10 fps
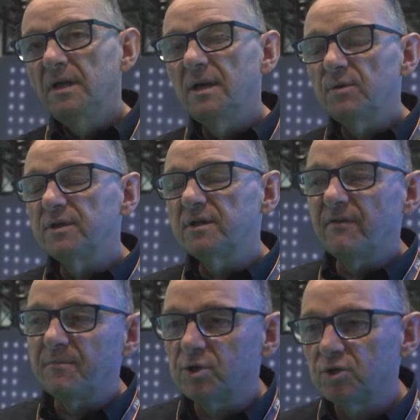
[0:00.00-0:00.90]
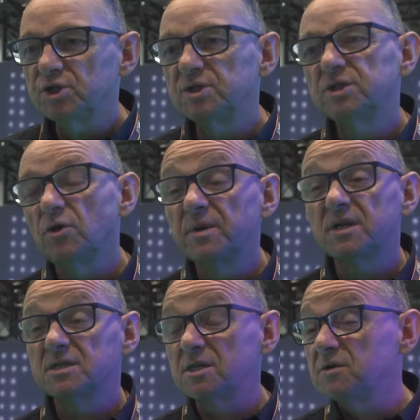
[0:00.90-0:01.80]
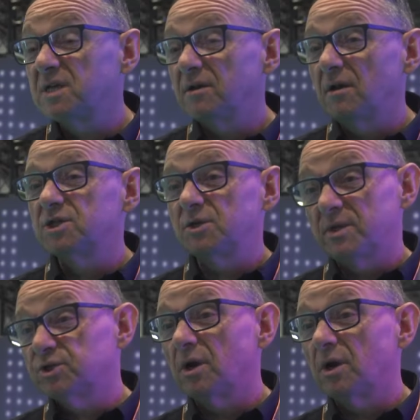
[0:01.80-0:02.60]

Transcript: Yeah, we're at the event production show because the new technology with